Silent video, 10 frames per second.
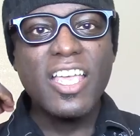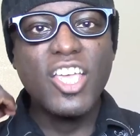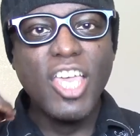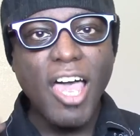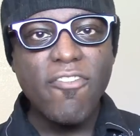
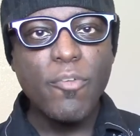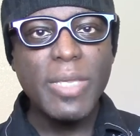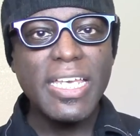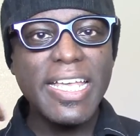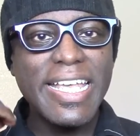
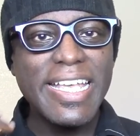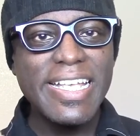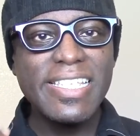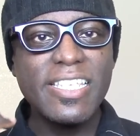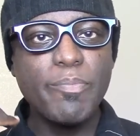government
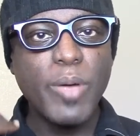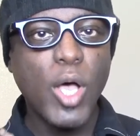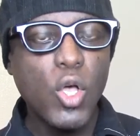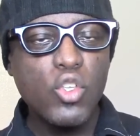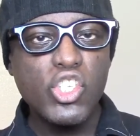is
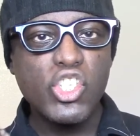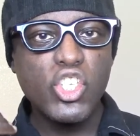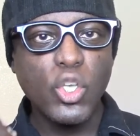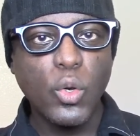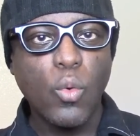supposed
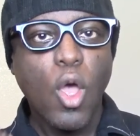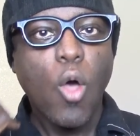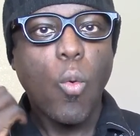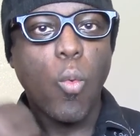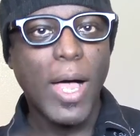to
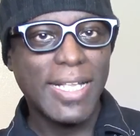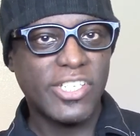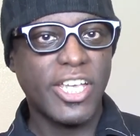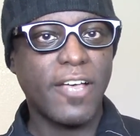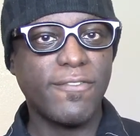watch
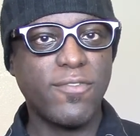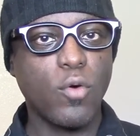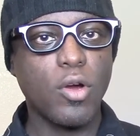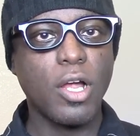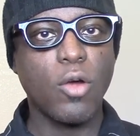out
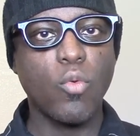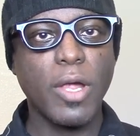for our